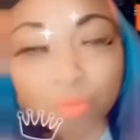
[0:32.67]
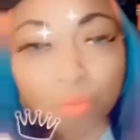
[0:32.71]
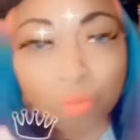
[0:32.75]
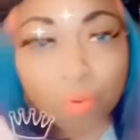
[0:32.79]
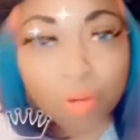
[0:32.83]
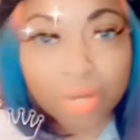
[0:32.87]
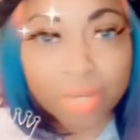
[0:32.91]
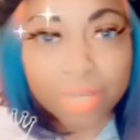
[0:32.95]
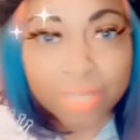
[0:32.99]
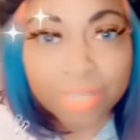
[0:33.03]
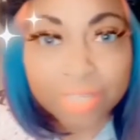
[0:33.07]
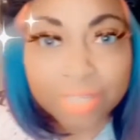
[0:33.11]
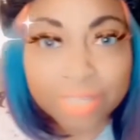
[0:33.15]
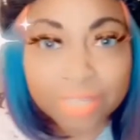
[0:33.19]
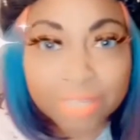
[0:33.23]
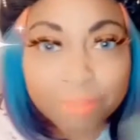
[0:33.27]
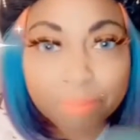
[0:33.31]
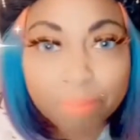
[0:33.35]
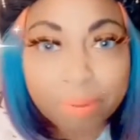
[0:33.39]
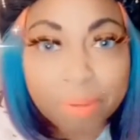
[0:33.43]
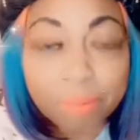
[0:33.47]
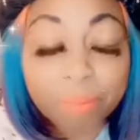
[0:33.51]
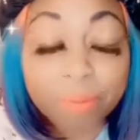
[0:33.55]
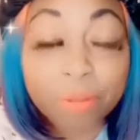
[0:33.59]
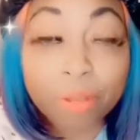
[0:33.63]
ones,
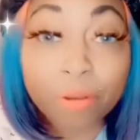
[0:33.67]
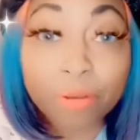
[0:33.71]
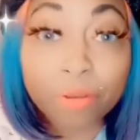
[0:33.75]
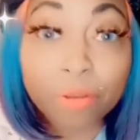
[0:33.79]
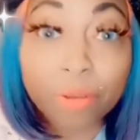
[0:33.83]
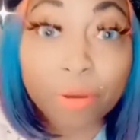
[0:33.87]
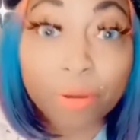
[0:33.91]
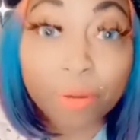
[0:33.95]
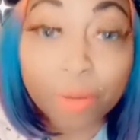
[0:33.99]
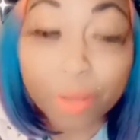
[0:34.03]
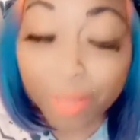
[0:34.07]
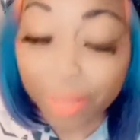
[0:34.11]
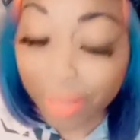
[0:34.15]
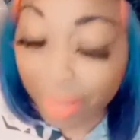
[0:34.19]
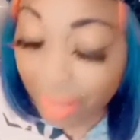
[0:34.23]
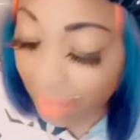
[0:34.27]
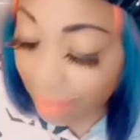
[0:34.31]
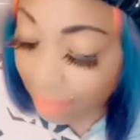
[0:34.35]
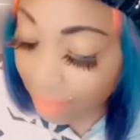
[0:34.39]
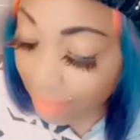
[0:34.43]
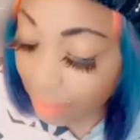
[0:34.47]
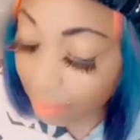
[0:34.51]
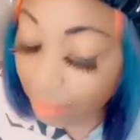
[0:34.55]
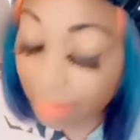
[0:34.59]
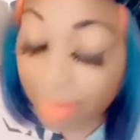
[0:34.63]
people are knowing
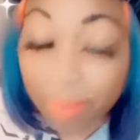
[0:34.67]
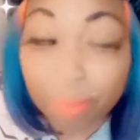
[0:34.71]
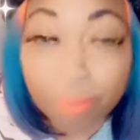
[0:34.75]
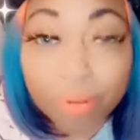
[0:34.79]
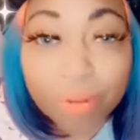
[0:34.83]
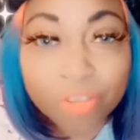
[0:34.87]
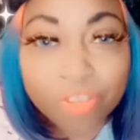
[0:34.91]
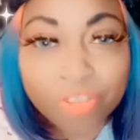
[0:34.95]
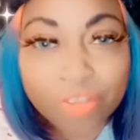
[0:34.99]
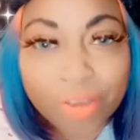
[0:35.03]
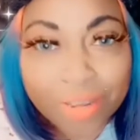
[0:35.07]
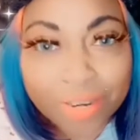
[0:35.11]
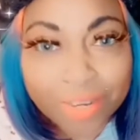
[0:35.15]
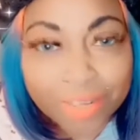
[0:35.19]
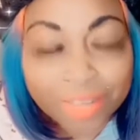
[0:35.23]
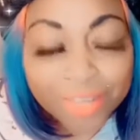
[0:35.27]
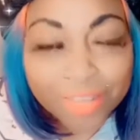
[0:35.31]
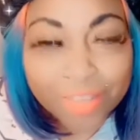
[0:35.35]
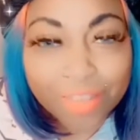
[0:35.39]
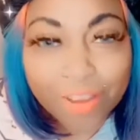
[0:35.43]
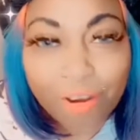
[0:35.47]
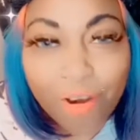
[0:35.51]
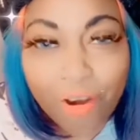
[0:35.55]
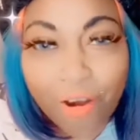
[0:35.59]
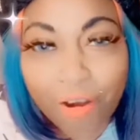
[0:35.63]
that people are trying to get
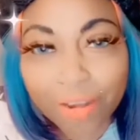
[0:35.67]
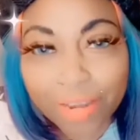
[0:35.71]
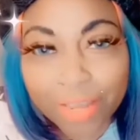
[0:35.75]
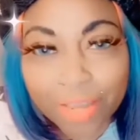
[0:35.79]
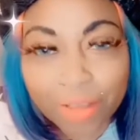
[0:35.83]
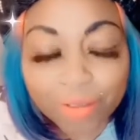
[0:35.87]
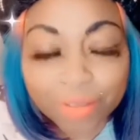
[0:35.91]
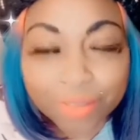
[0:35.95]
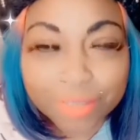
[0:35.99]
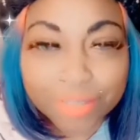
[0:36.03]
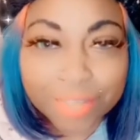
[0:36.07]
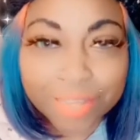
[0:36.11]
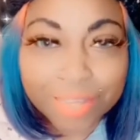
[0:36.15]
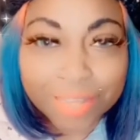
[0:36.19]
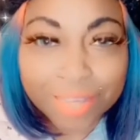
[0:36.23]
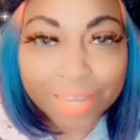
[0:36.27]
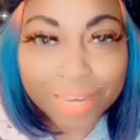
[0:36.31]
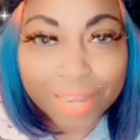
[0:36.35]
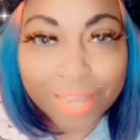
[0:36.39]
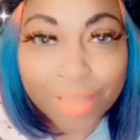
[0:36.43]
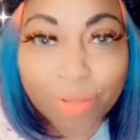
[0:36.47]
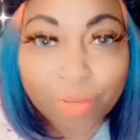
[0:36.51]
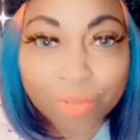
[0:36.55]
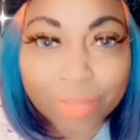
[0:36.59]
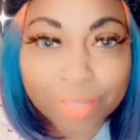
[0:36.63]
their heart healthy and get
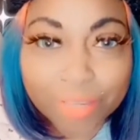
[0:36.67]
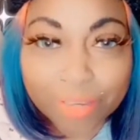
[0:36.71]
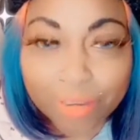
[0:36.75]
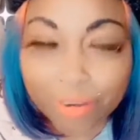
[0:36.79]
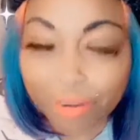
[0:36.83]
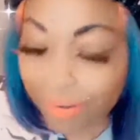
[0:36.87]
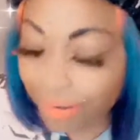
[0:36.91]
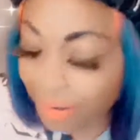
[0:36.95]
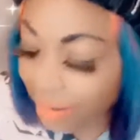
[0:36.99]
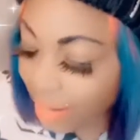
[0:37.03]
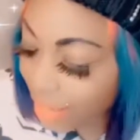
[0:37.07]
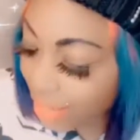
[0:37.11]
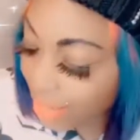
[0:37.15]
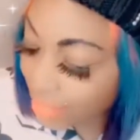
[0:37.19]
healthier,